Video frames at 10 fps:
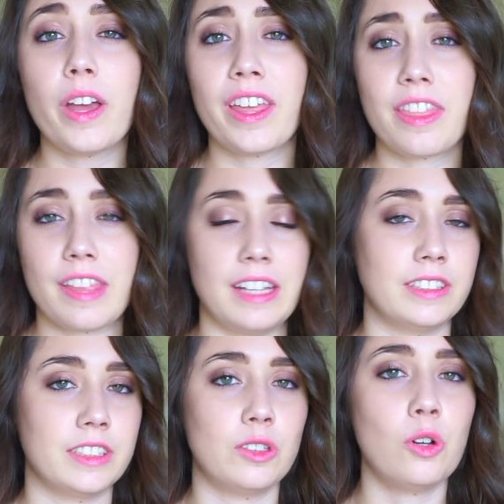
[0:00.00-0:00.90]
in that
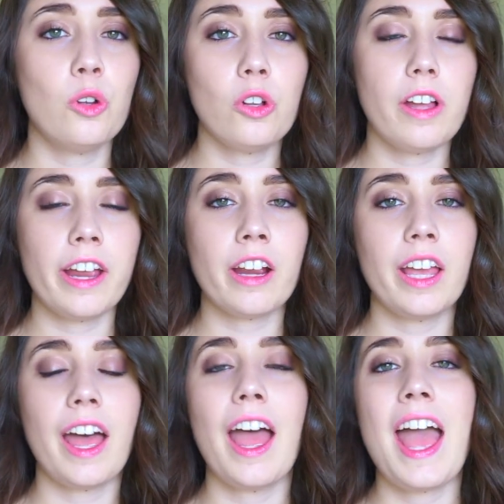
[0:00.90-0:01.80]
little hole
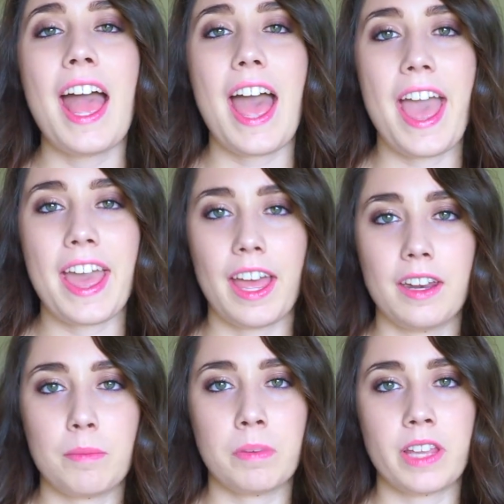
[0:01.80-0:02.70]
area
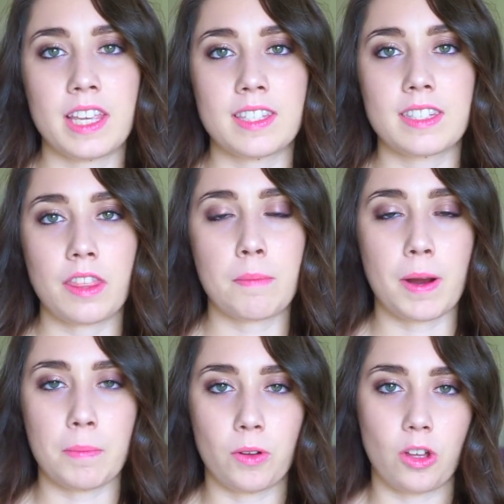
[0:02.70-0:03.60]
and place the
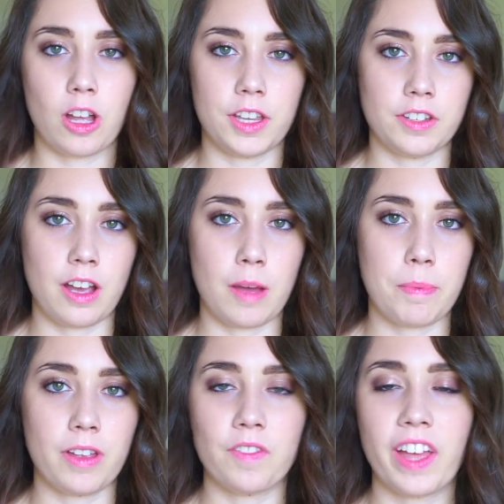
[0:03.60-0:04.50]
marble on
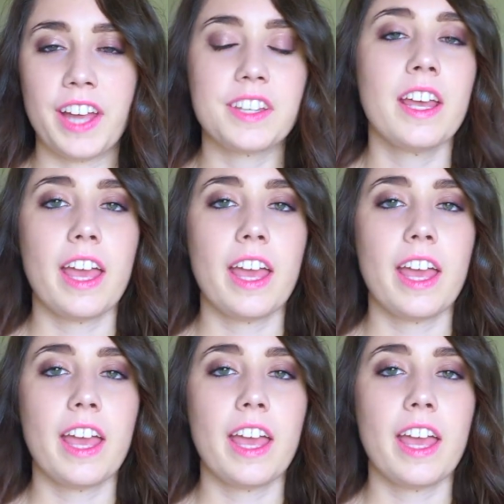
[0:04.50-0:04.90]
top of that.